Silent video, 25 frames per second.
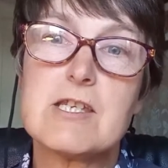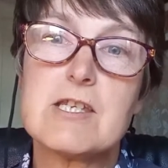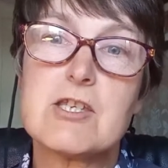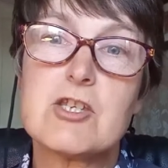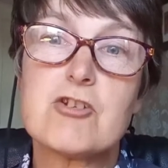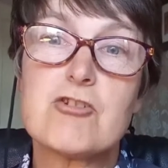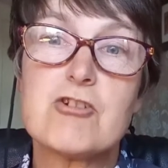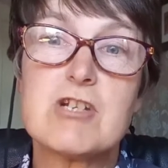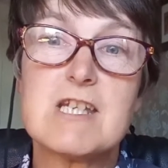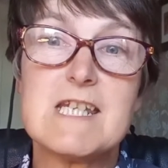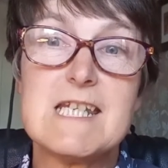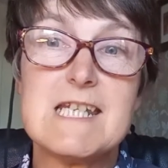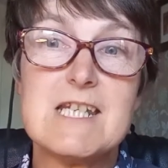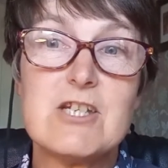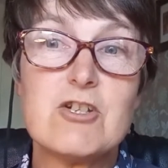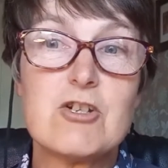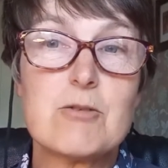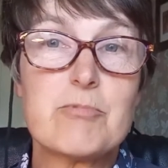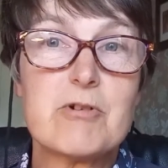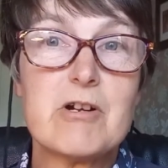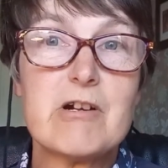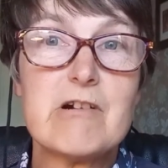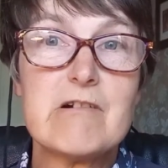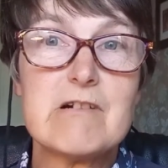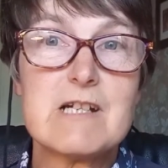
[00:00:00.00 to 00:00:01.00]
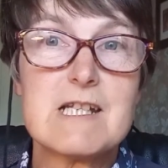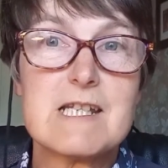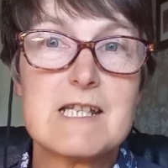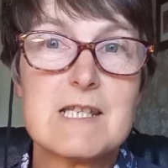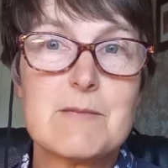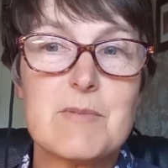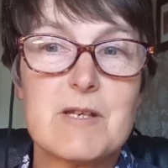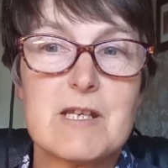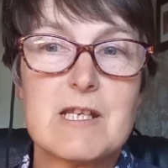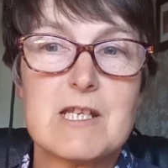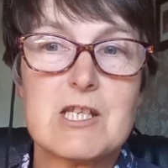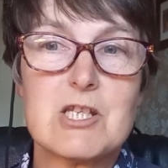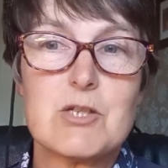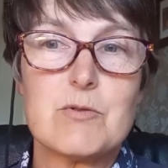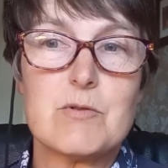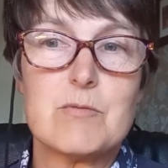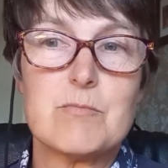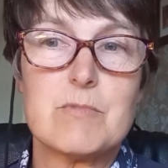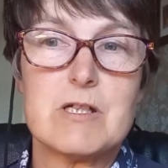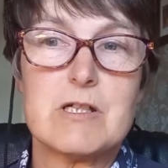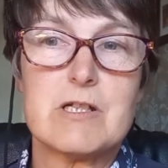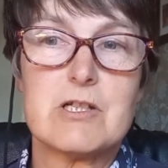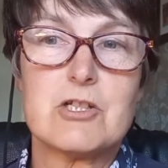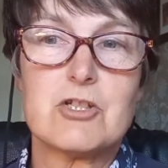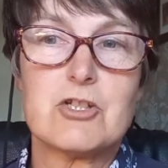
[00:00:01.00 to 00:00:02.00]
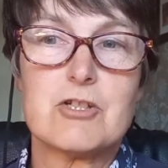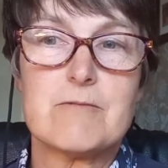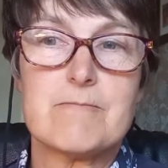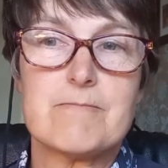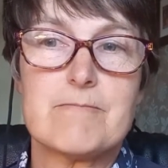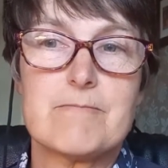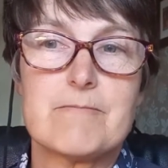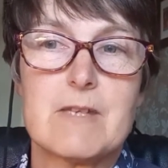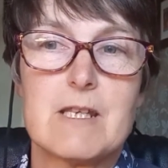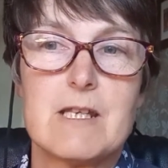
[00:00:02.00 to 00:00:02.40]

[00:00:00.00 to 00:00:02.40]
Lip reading: strategic priorities begin to emerge.